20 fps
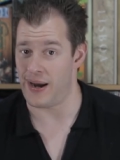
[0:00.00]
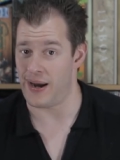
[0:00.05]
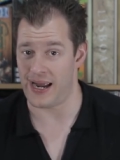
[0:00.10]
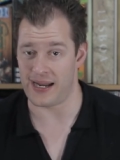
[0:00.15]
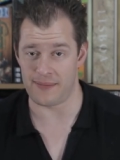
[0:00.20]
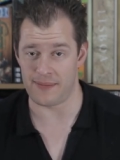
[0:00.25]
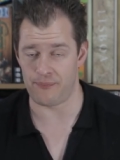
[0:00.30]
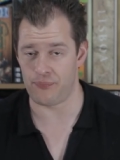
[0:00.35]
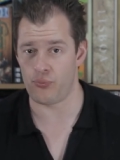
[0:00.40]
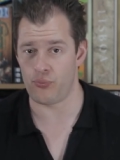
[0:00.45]

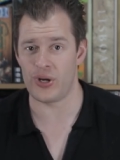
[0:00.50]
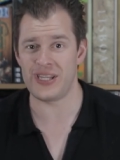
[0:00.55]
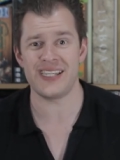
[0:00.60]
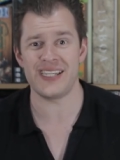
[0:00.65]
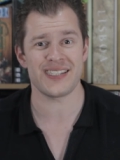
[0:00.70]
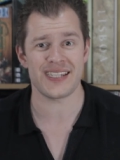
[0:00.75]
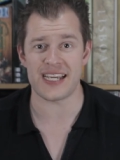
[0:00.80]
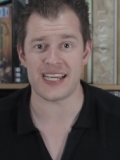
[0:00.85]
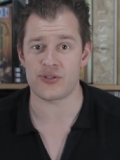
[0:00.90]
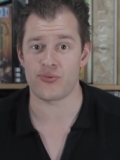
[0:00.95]
And when
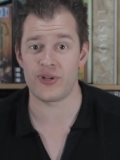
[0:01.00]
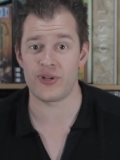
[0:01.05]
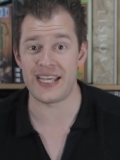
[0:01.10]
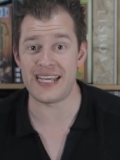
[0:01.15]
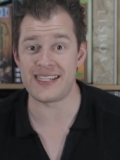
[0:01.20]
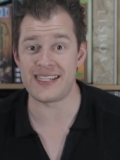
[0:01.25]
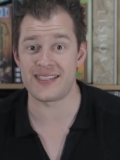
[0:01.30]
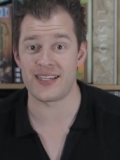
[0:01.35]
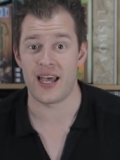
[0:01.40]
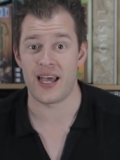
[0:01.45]
this gets
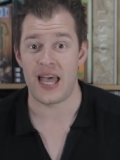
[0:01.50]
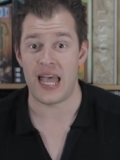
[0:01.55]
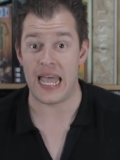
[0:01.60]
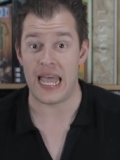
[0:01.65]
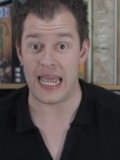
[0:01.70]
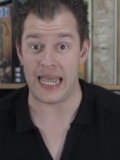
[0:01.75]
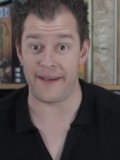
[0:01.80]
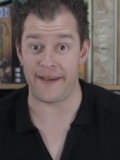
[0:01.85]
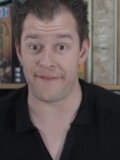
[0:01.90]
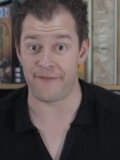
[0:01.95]
released,
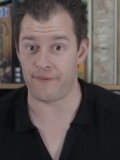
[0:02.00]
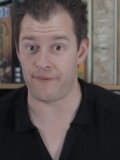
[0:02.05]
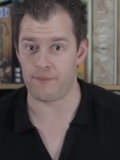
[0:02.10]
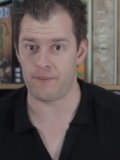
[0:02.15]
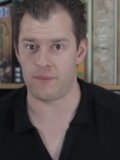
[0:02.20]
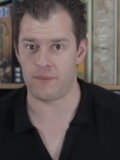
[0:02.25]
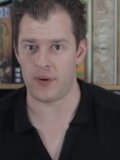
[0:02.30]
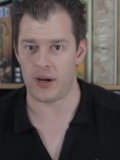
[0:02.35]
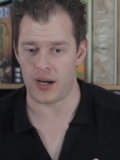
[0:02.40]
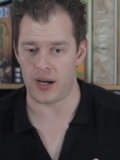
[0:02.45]
if
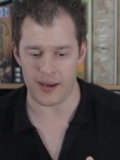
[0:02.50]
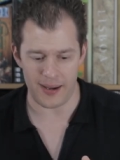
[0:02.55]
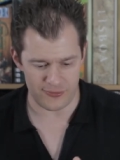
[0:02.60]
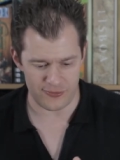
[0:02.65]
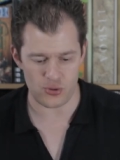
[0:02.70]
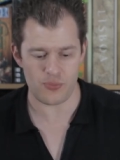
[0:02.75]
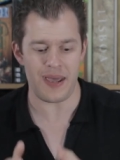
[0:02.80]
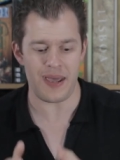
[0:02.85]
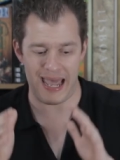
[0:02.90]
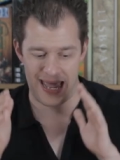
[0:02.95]

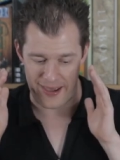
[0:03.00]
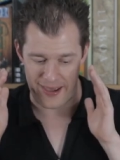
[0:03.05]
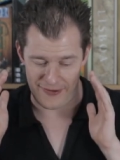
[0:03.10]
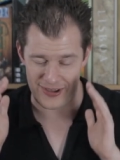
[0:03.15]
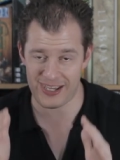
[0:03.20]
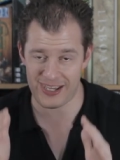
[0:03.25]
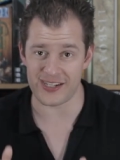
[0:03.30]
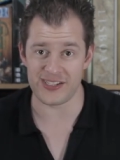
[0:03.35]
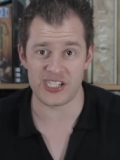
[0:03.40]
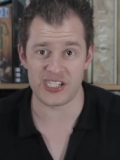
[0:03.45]

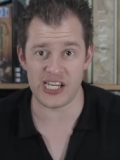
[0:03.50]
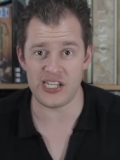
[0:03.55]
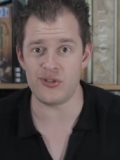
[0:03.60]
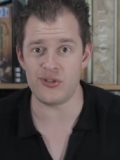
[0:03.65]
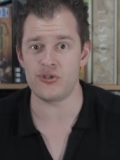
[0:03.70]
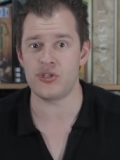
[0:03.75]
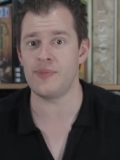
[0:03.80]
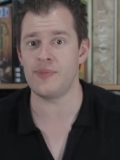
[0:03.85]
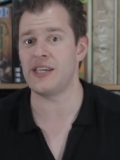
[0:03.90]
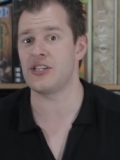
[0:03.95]
it
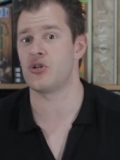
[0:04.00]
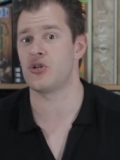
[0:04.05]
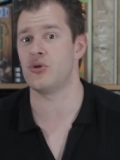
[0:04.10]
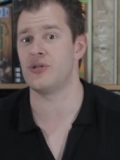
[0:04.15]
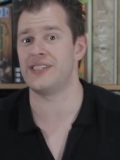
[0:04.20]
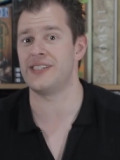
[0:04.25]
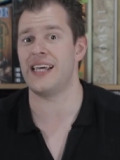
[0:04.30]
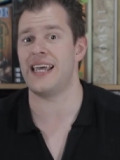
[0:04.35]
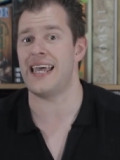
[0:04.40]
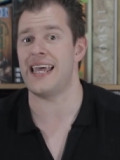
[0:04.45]
continues to be as good
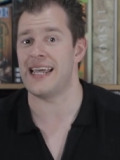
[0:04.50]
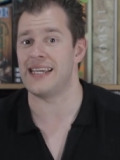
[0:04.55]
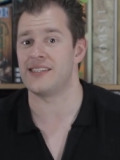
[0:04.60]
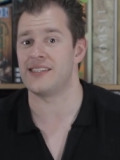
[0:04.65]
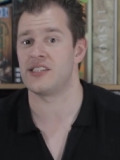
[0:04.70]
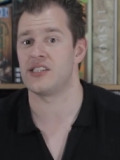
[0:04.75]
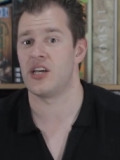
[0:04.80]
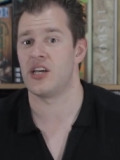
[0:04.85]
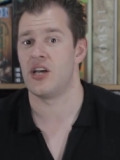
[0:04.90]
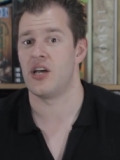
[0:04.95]
as it
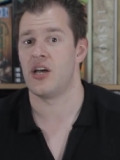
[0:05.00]
is,